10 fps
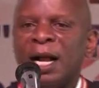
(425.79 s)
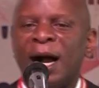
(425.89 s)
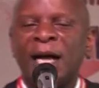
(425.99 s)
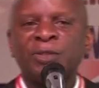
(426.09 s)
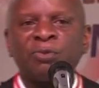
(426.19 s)

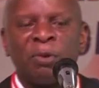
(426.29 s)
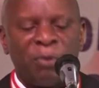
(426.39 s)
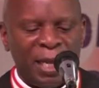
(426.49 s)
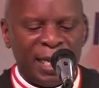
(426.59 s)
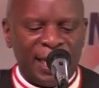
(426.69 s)
As we
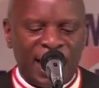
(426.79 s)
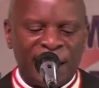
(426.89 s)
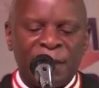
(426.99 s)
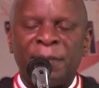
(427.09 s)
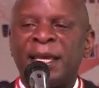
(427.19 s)
read
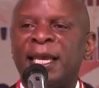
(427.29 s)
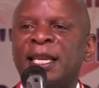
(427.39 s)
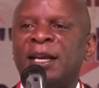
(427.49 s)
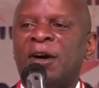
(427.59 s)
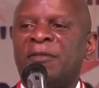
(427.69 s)
at the
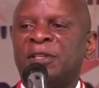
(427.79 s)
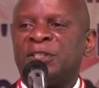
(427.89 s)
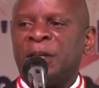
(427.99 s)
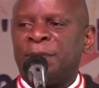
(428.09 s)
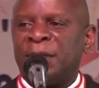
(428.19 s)
beginning of the
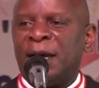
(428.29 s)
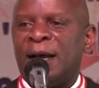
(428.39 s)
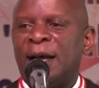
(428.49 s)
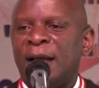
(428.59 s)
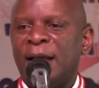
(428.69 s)
chapter,
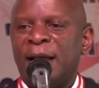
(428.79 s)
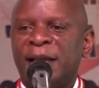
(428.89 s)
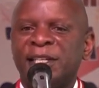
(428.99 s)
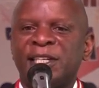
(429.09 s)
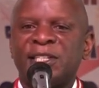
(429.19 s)

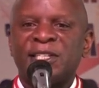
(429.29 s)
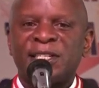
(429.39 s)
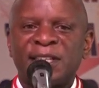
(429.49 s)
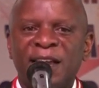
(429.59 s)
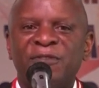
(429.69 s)
it is
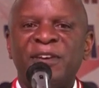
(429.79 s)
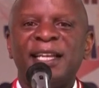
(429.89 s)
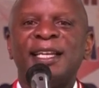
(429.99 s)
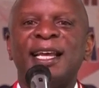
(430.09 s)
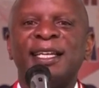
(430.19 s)

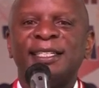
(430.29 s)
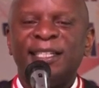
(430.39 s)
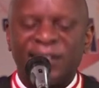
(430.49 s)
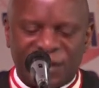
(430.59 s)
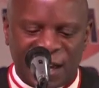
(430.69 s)
seven
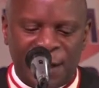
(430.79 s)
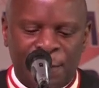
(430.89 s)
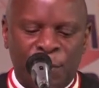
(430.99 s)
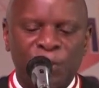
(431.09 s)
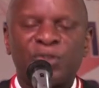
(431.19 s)

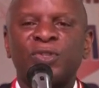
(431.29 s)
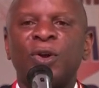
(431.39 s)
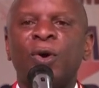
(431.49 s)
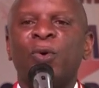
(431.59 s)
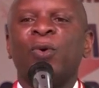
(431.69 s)

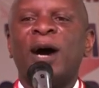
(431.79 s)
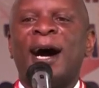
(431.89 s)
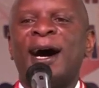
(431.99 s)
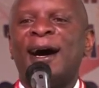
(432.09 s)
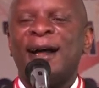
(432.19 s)
disciples who
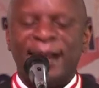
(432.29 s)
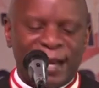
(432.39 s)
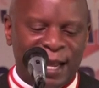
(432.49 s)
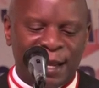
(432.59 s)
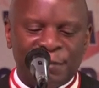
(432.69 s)
are
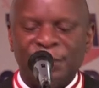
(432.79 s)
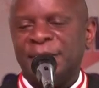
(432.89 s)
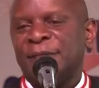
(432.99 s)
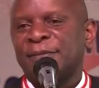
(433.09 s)
named.